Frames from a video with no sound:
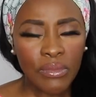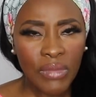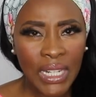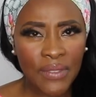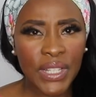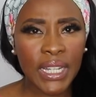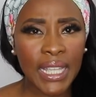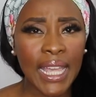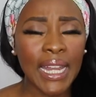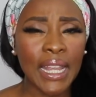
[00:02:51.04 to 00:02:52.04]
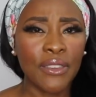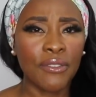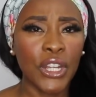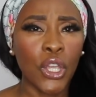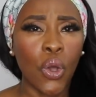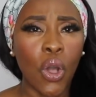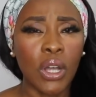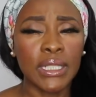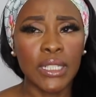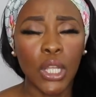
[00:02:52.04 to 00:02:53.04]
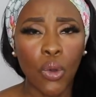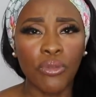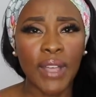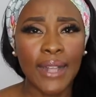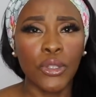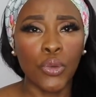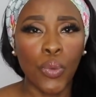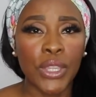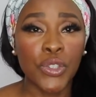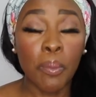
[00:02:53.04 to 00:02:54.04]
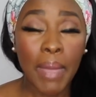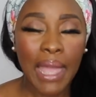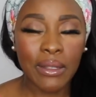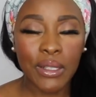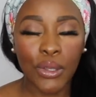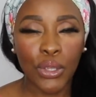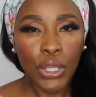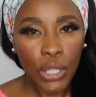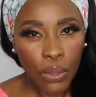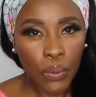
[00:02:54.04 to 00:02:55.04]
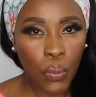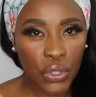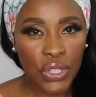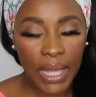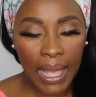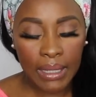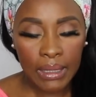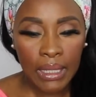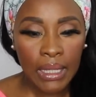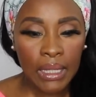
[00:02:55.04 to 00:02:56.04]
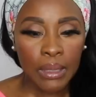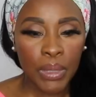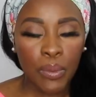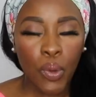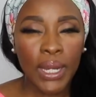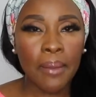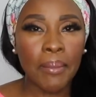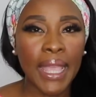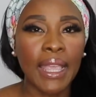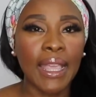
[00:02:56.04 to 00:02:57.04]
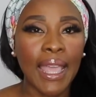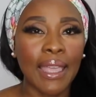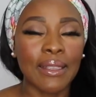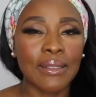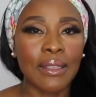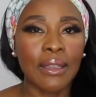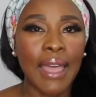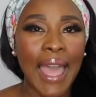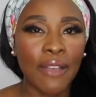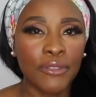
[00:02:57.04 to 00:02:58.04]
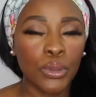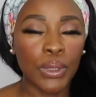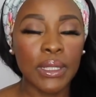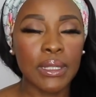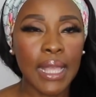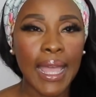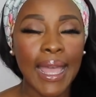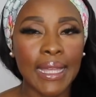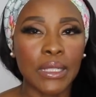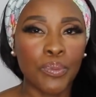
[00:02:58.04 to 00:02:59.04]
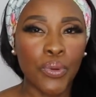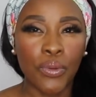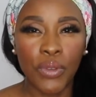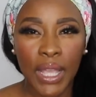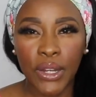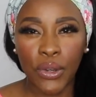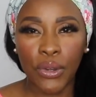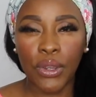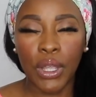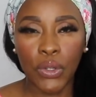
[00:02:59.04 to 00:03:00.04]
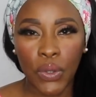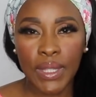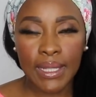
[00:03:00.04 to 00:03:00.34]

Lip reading: and I've done again another video on low-value rich men, so you can go and watch that. But the point I'm making is affluence and provider are not the